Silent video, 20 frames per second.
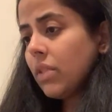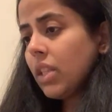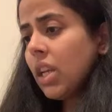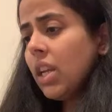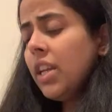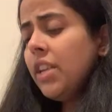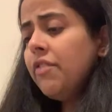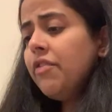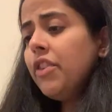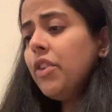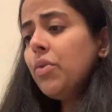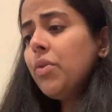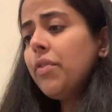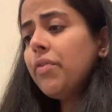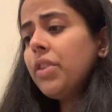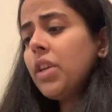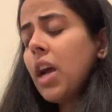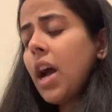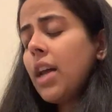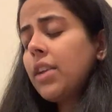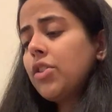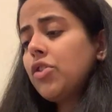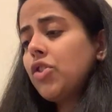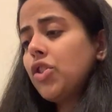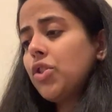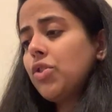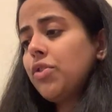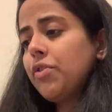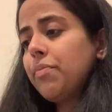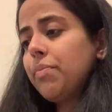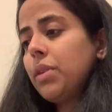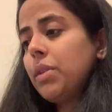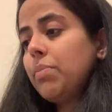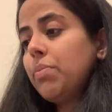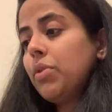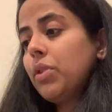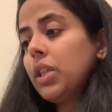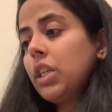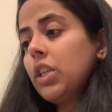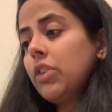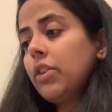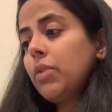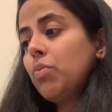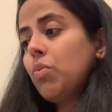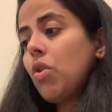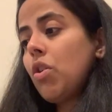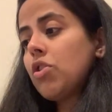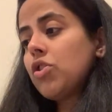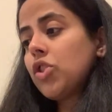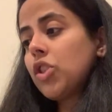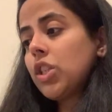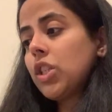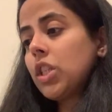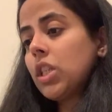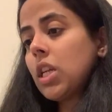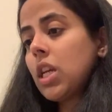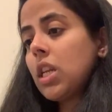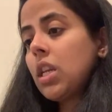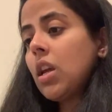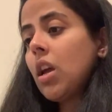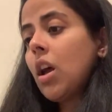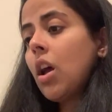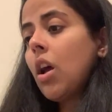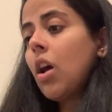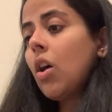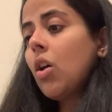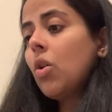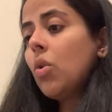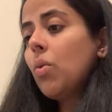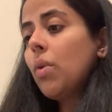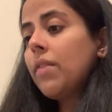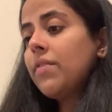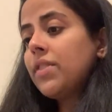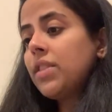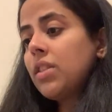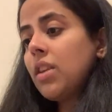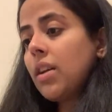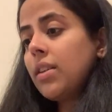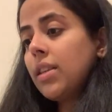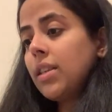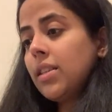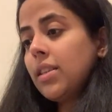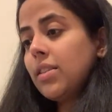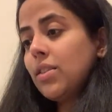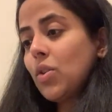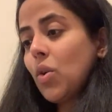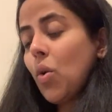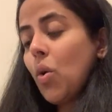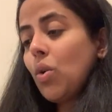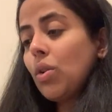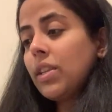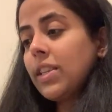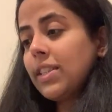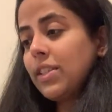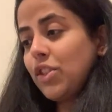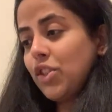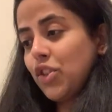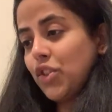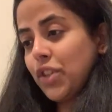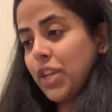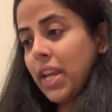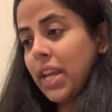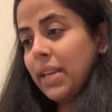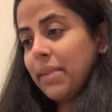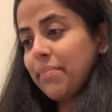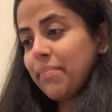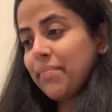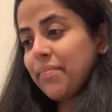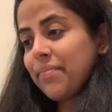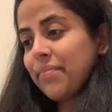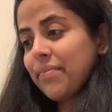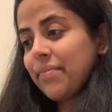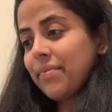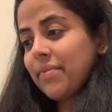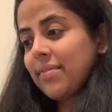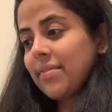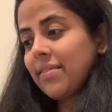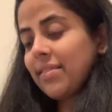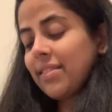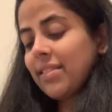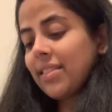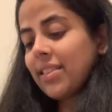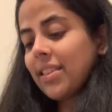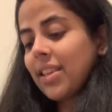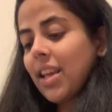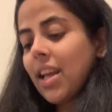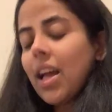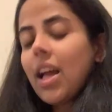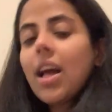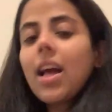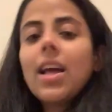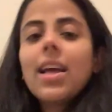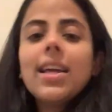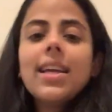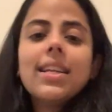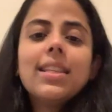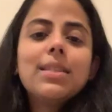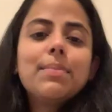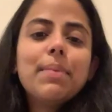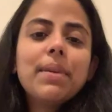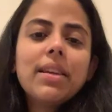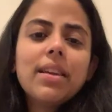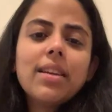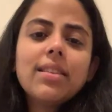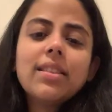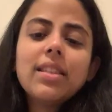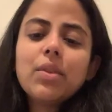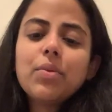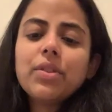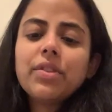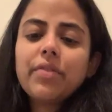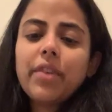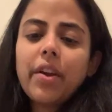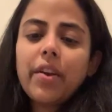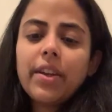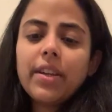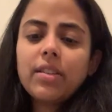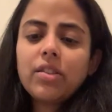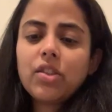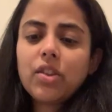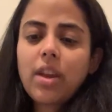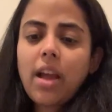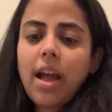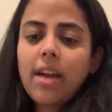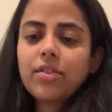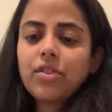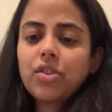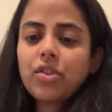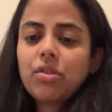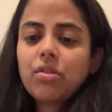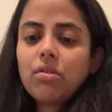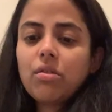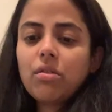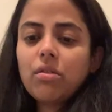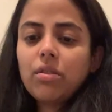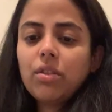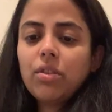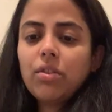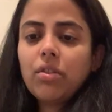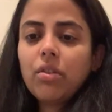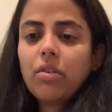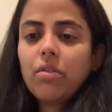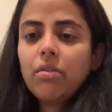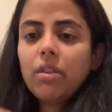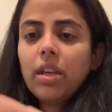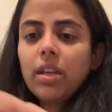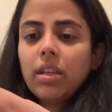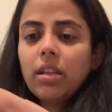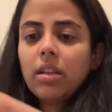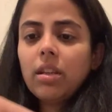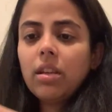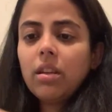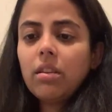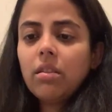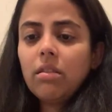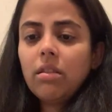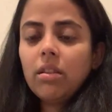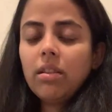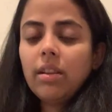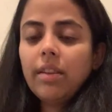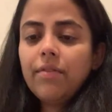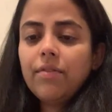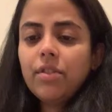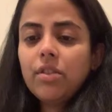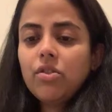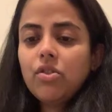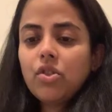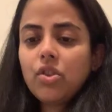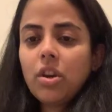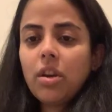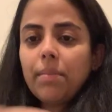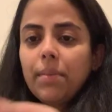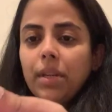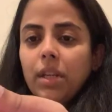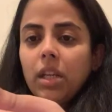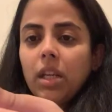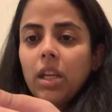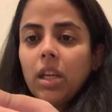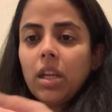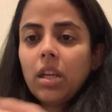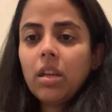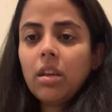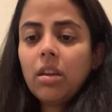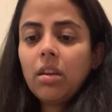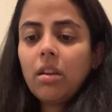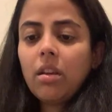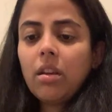in view of the attitude of people here in Washington who have studied his whole history. It's because he was very international, like he lived in Germany,